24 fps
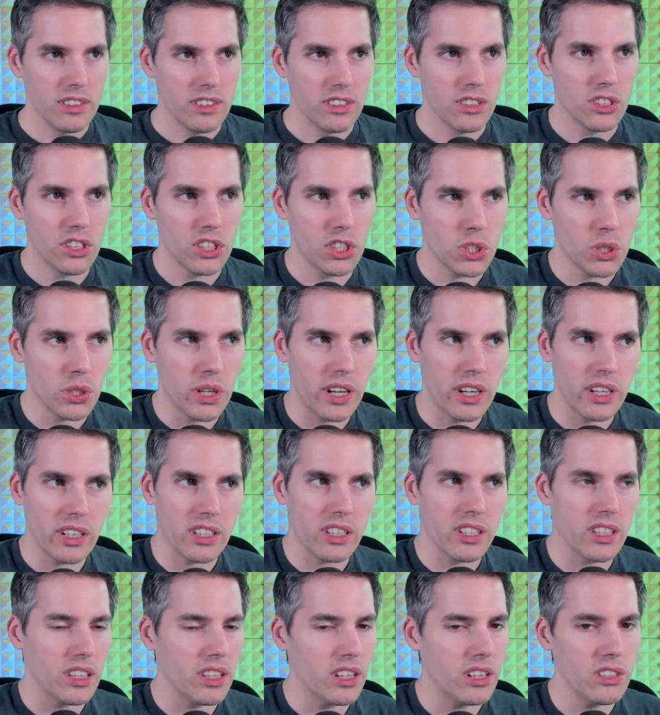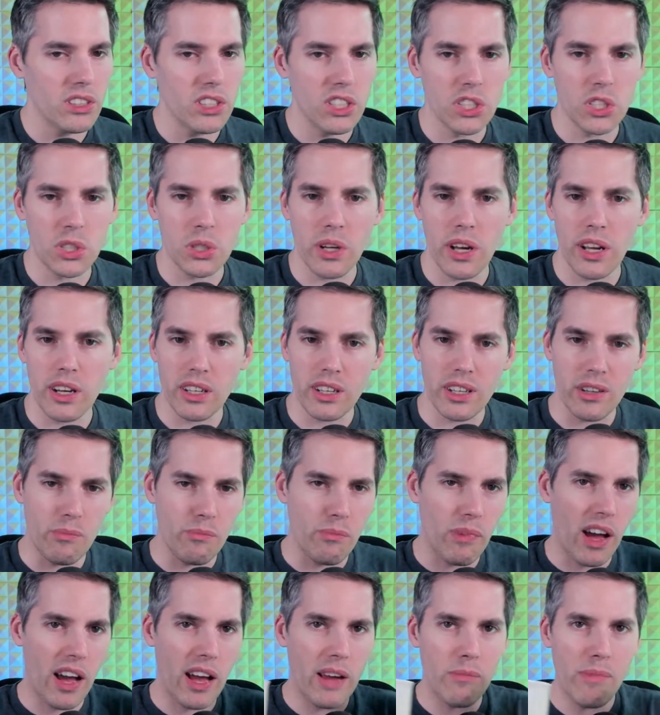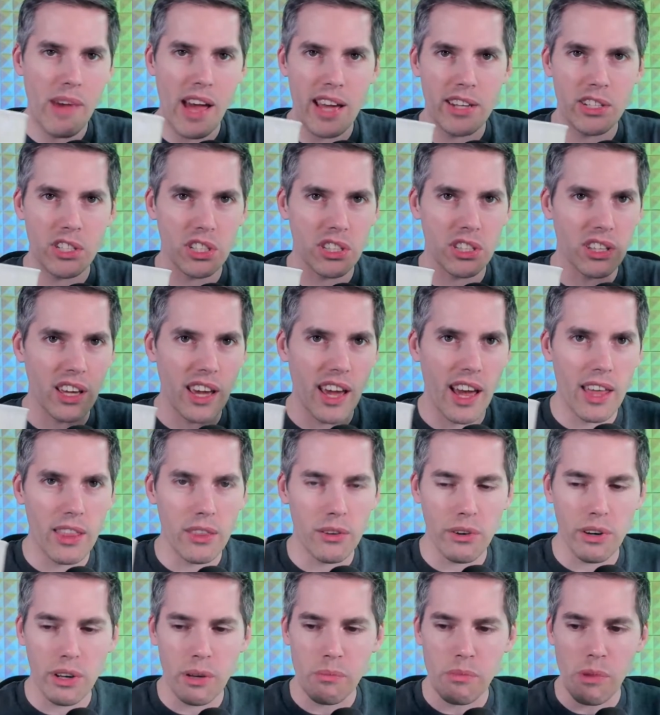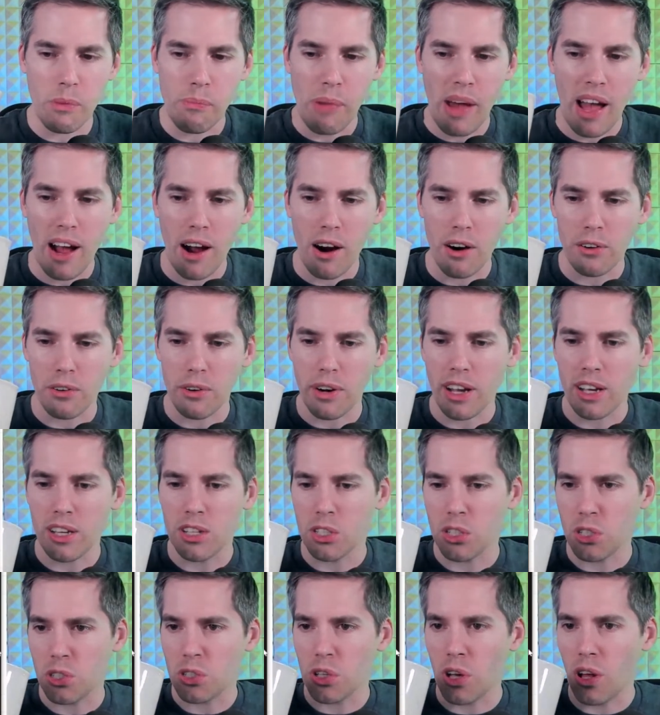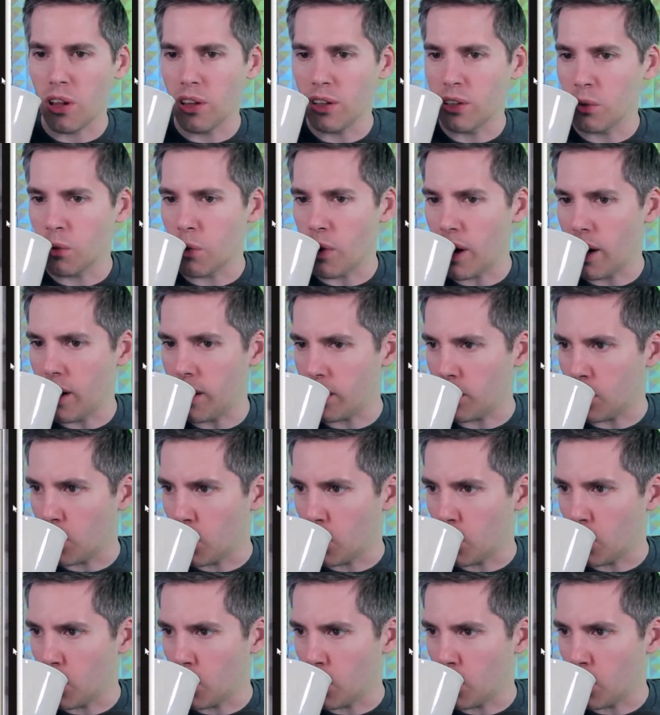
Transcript: They're just trying to combine Magic the Gathering, the Power Rangers all in one.